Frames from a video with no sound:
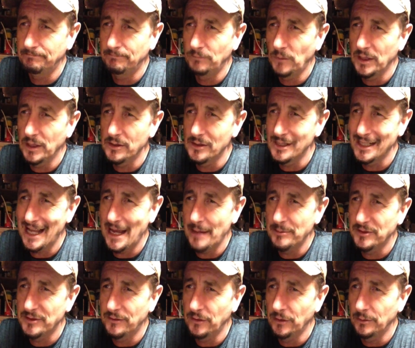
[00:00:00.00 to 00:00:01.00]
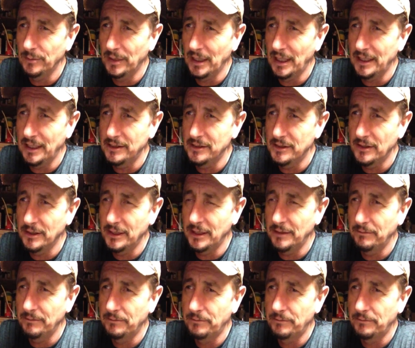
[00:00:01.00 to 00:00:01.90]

one of those lamb's foot blades on it.